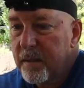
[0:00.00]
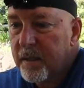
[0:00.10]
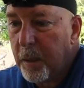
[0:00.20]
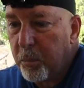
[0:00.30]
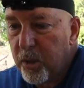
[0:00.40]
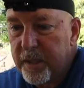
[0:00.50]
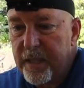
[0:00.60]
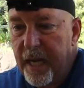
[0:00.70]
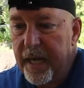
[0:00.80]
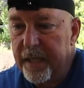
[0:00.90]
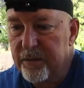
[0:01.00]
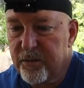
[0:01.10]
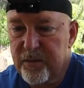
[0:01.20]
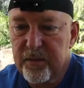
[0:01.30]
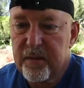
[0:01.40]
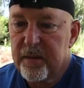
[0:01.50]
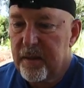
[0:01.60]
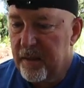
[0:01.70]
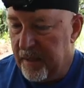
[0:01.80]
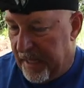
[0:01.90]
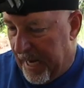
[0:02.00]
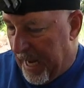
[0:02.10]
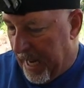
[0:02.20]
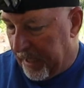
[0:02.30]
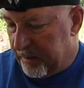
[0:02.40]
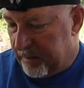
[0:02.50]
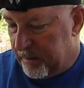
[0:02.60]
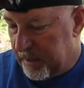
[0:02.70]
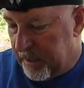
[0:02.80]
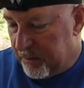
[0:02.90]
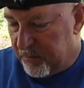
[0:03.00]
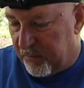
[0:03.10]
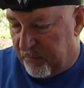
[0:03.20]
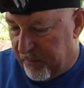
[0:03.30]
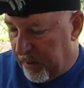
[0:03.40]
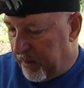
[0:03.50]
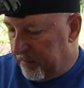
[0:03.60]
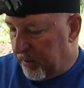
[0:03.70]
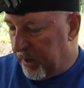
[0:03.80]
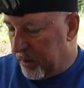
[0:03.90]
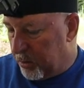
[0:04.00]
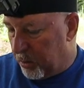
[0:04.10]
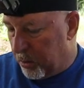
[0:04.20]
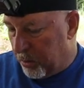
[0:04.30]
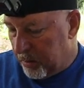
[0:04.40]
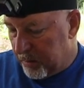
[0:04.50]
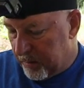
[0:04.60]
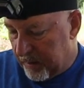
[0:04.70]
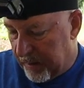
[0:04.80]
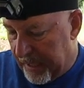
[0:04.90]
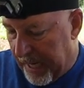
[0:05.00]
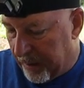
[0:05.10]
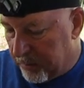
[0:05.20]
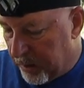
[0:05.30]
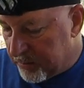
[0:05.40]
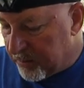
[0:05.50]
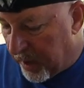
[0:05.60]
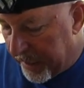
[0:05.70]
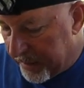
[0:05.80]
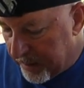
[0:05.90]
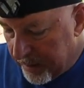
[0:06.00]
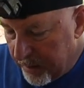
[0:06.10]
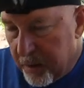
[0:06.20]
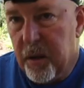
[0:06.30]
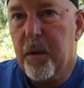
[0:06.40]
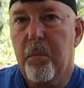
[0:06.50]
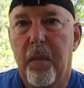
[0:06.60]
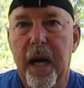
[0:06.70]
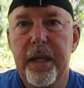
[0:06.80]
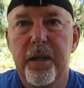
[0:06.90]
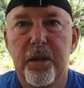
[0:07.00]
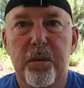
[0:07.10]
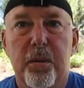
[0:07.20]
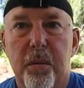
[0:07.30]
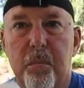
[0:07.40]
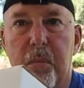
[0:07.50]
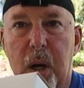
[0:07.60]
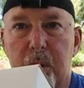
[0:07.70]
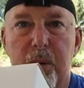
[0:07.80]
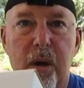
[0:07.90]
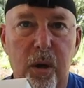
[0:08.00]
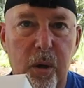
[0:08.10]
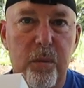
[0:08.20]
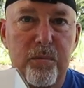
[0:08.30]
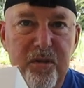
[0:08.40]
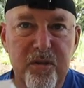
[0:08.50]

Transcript: couple of days. That is very, very cool. That looks like my new motorhome